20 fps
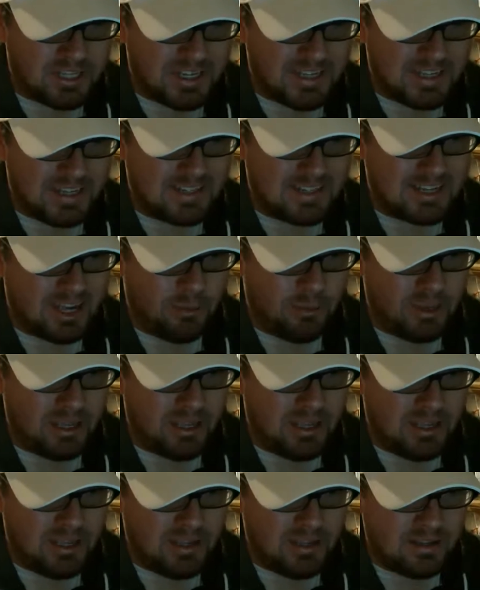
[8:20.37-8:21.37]
He did tell me
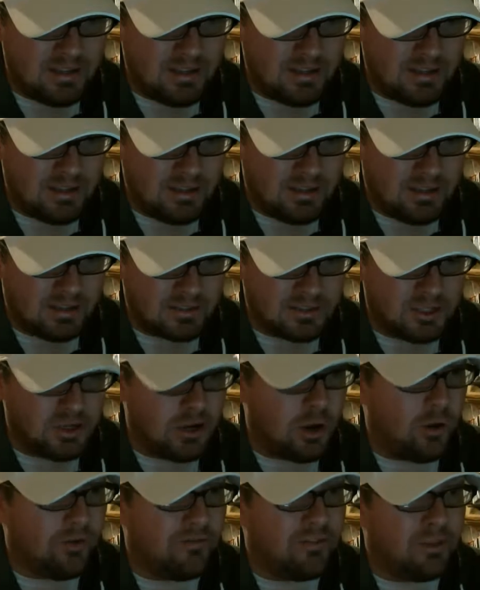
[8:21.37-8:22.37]
he doesn't
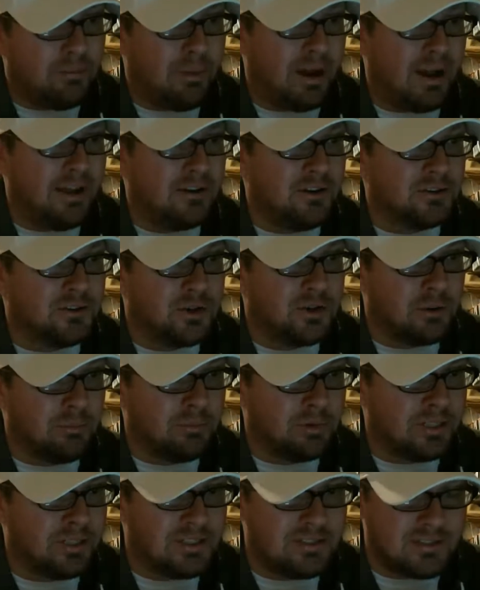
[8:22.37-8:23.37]
know if the binders are
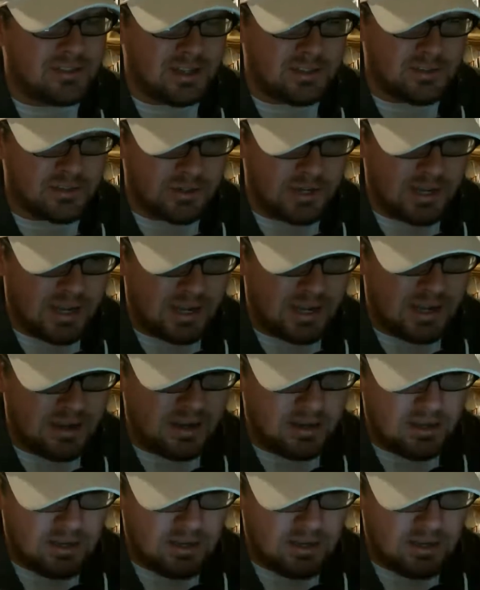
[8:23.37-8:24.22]
complete sets or not.